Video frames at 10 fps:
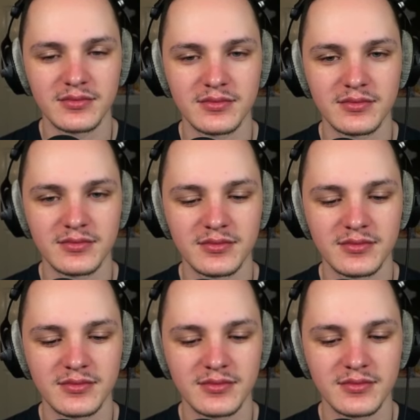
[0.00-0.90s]

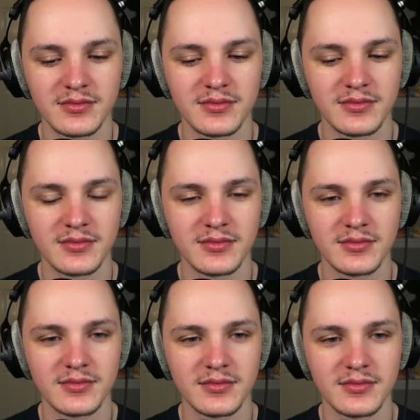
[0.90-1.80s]

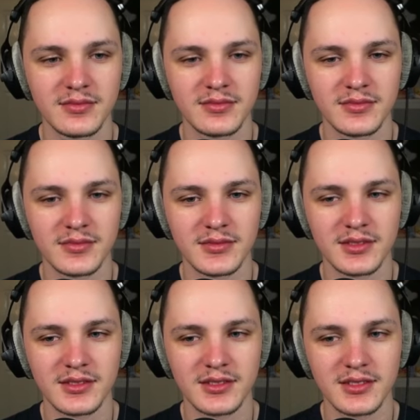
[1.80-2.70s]
(no one is talking)